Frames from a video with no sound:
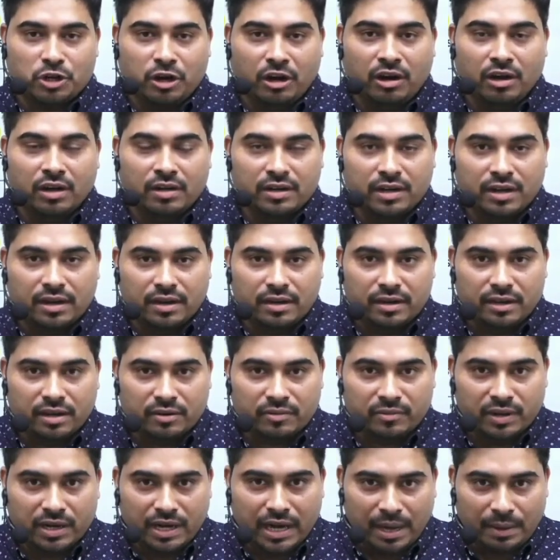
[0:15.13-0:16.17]
on
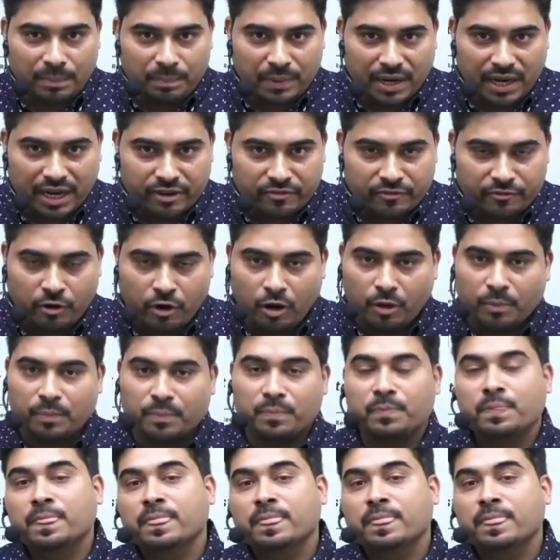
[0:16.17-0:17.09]
Careerwillapp platform.